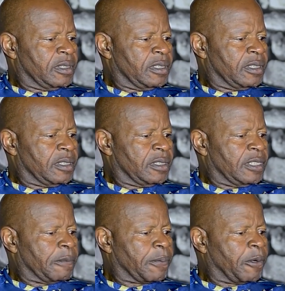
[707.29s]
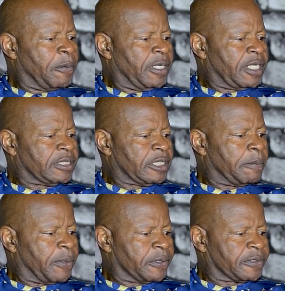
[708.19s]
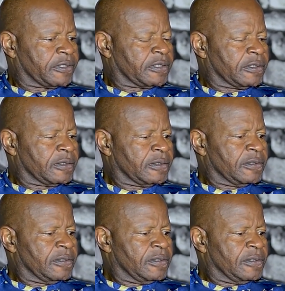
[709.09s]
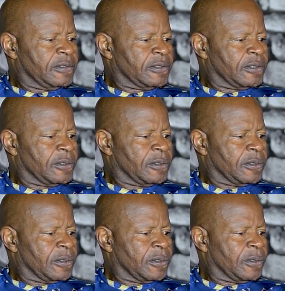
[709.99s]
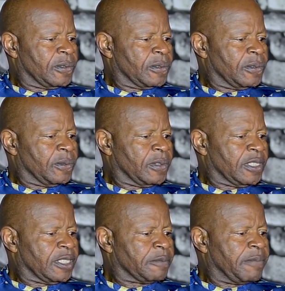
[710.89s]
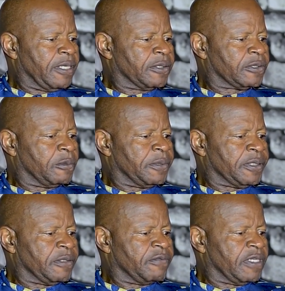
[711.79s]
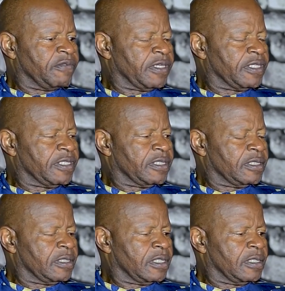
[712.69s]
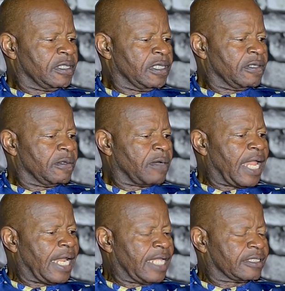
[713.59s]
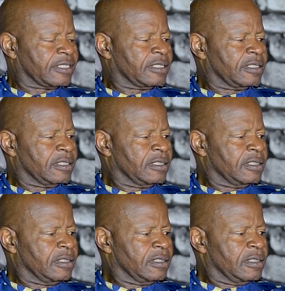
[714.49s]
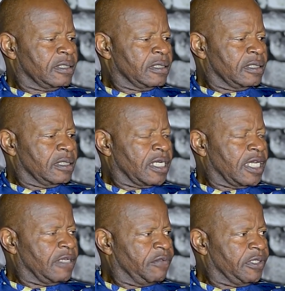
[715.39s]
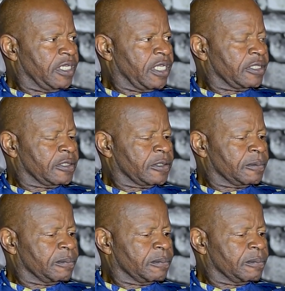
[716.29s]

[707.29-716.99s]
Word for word: the, the problem that it brought. So, it made us to be very, very, you know, alert and vigilant.